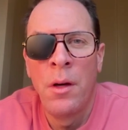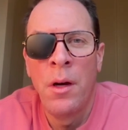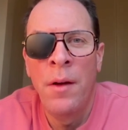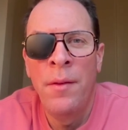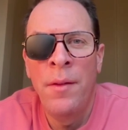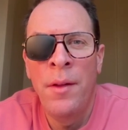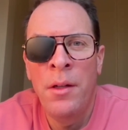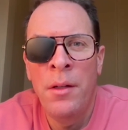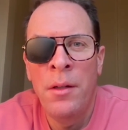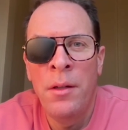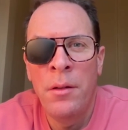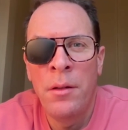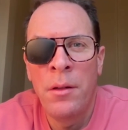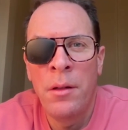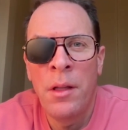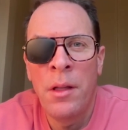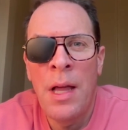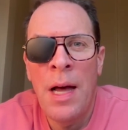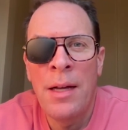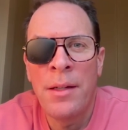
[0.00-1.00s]
And then
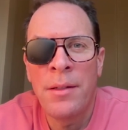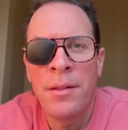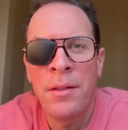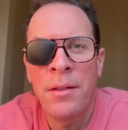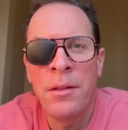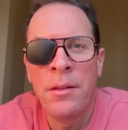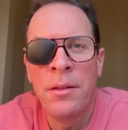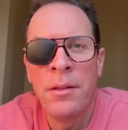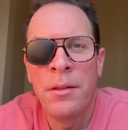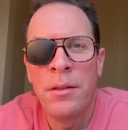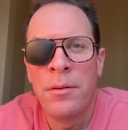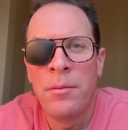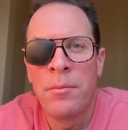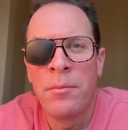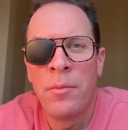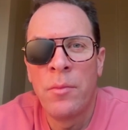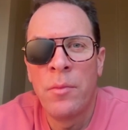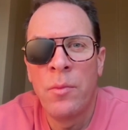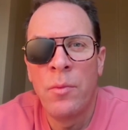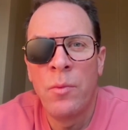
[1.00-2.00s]
lastly,
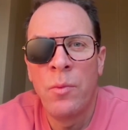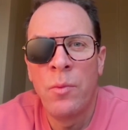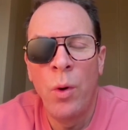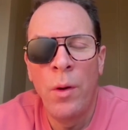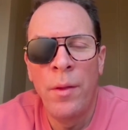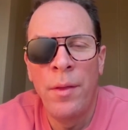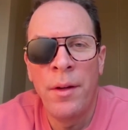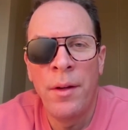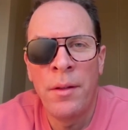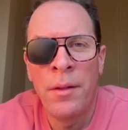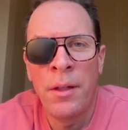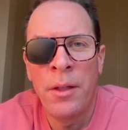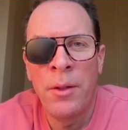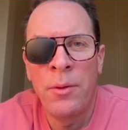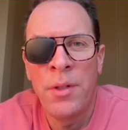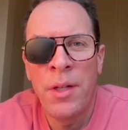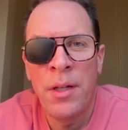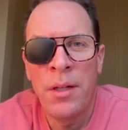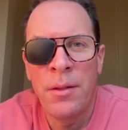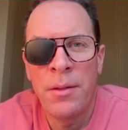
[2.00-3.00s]
one thing that you
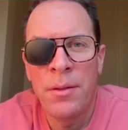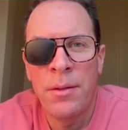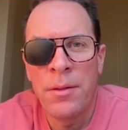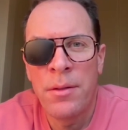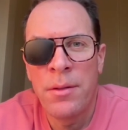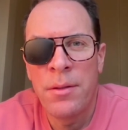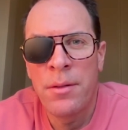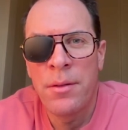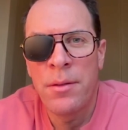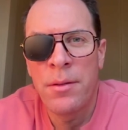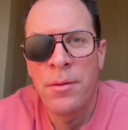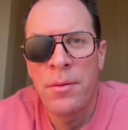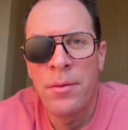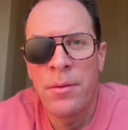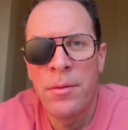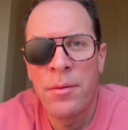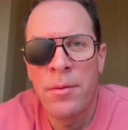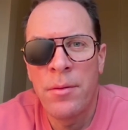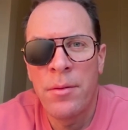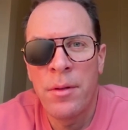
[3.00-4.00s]
taste.
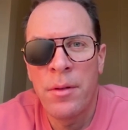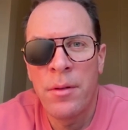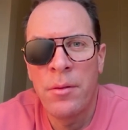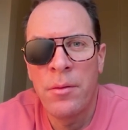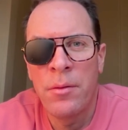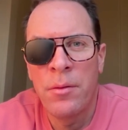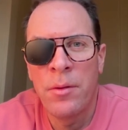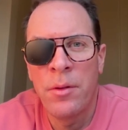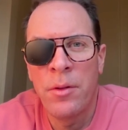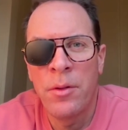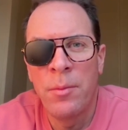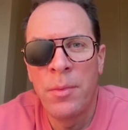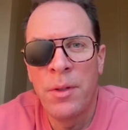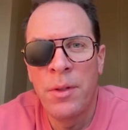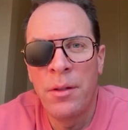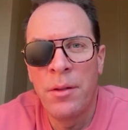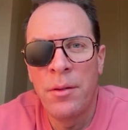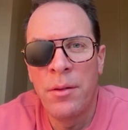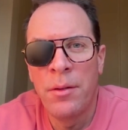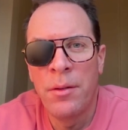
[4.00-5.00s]
So it could
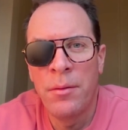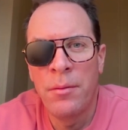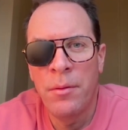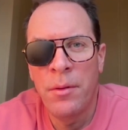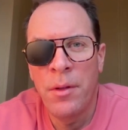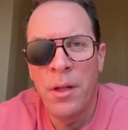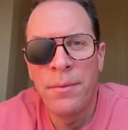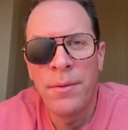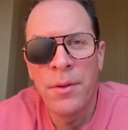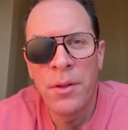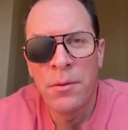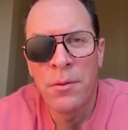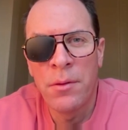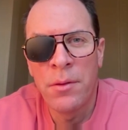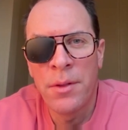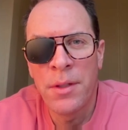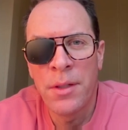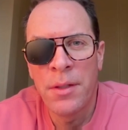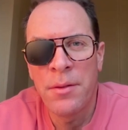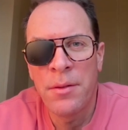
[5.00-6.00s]
be the leftover
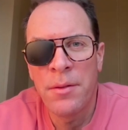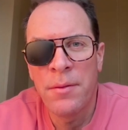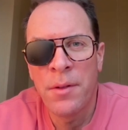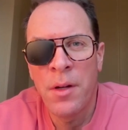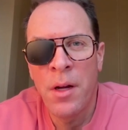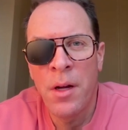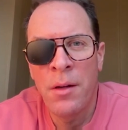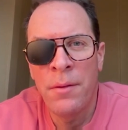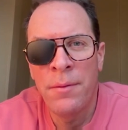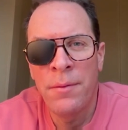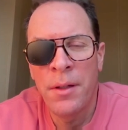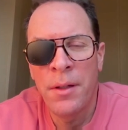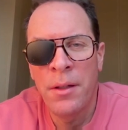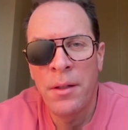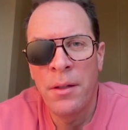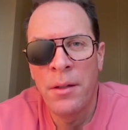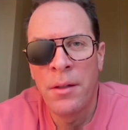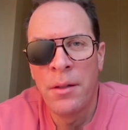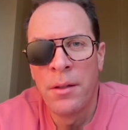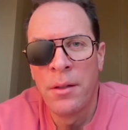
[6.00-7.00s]
taste of
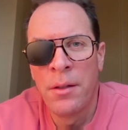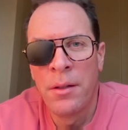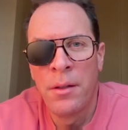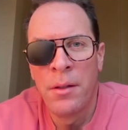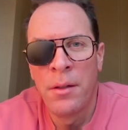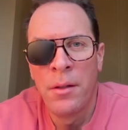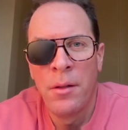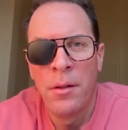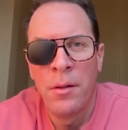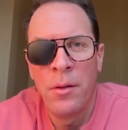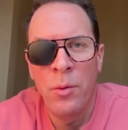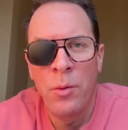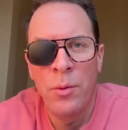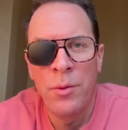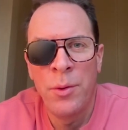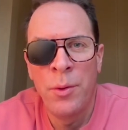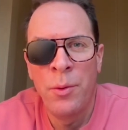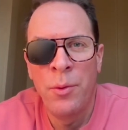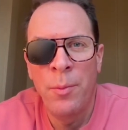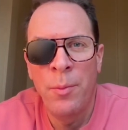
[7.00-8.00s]
coffee or
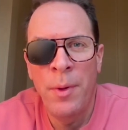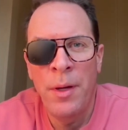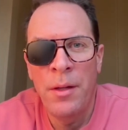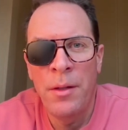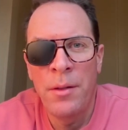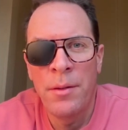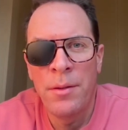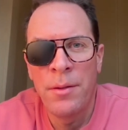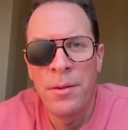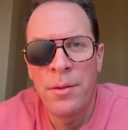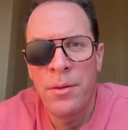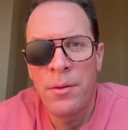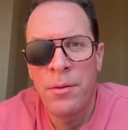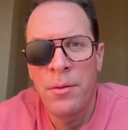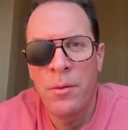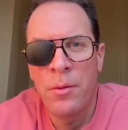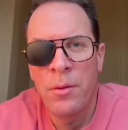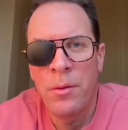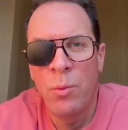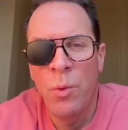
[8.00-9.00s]
toothpaste
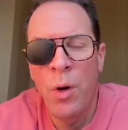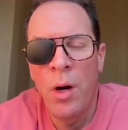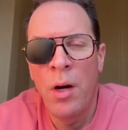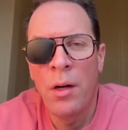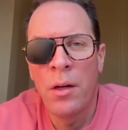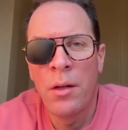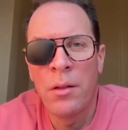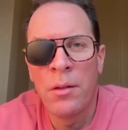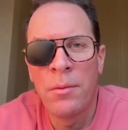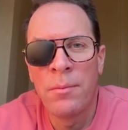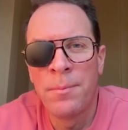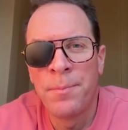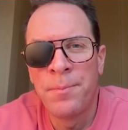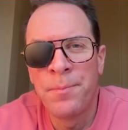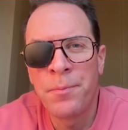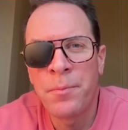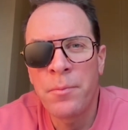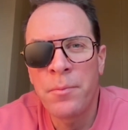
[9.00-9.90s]
or water.